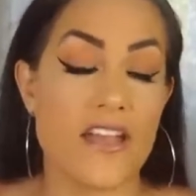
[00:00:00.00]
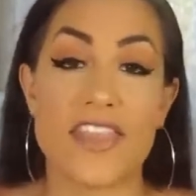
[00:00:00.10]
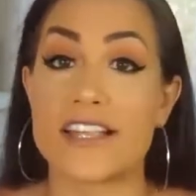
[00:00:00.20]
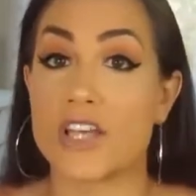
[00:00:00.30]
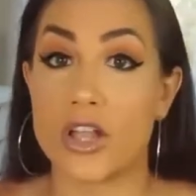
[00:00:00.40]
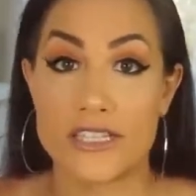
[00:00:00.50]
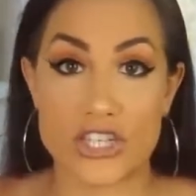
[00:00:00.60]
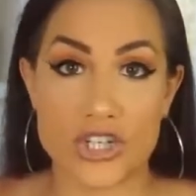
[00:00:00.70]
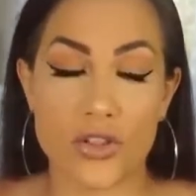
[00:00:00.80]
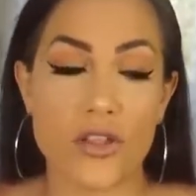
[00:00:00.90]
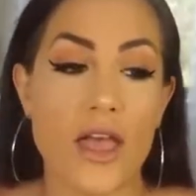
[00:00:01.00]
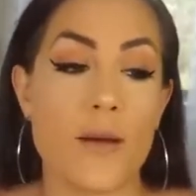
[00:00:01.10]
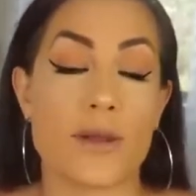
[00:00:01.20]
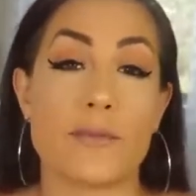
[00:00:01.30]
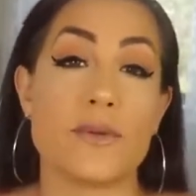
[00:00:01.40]
That's all additional,
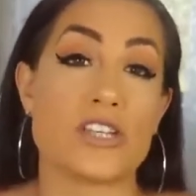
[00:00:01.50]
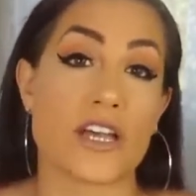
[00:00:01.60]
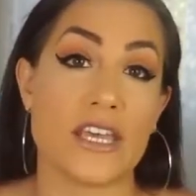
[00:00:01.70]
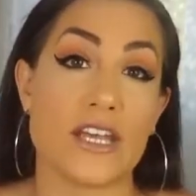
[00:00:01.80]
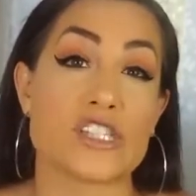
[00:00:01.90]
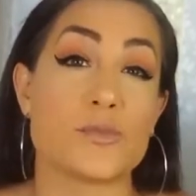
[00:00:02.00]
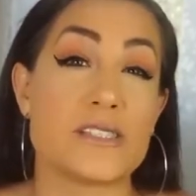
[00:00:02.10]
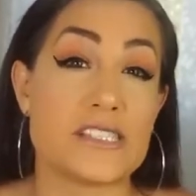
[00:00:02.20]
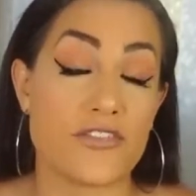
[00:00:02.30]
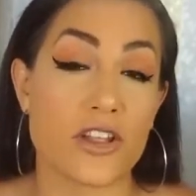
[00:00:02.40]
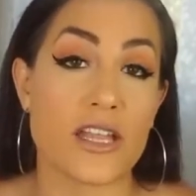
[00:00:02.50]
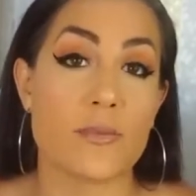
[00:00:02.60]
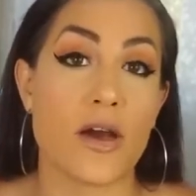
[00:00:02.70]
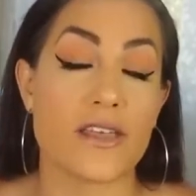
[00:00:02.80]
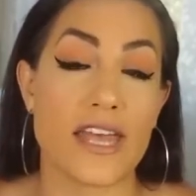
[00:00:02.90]
but I'm gonna be talking here specifically
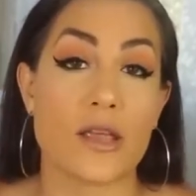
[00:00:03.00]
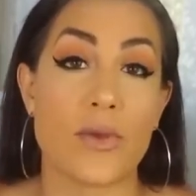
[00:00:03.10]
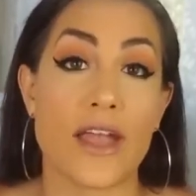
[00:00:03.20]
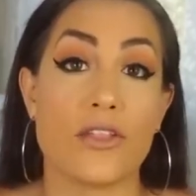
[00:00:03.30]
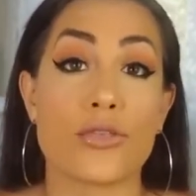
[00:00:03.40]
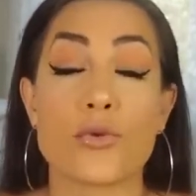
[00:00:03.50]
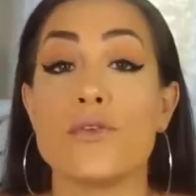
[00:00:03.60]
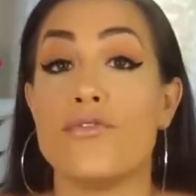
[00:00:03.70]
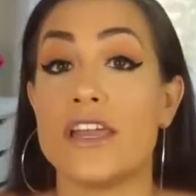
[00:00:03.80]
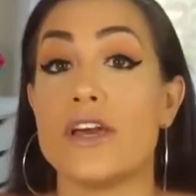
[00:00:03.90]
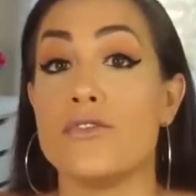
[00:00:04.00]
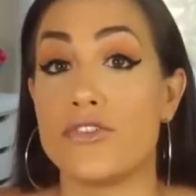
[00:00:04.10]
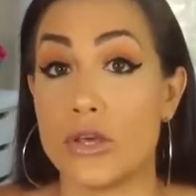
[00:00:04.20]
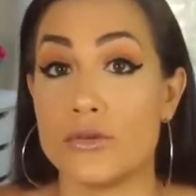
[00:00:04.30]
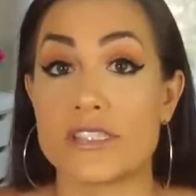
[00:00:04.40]
about getting paid through video
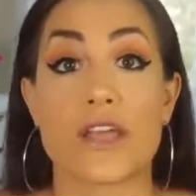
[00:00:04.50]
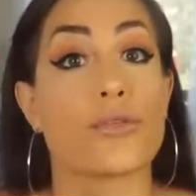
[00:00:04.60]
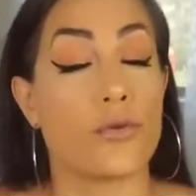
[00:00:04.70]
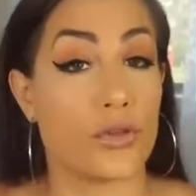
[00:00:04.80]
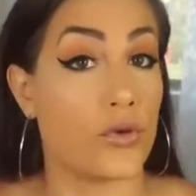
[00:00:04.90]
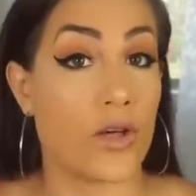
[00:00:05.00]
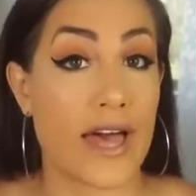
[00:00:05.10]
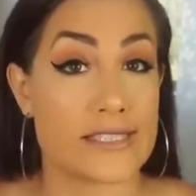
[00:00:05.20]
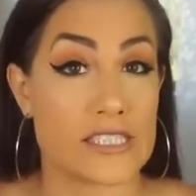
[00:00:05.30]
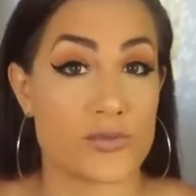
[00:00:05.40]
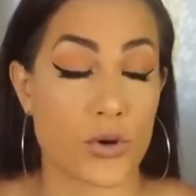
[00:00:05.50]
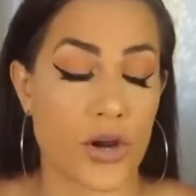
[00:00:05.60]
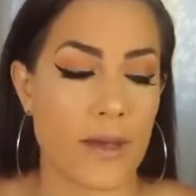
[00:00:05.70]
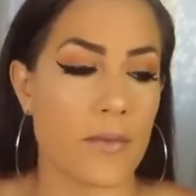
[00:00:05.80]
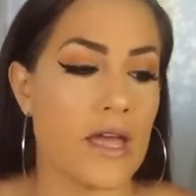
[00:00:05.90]
views, like through the Google AdSense
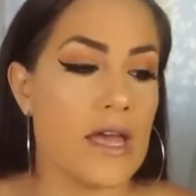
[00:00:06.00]
program.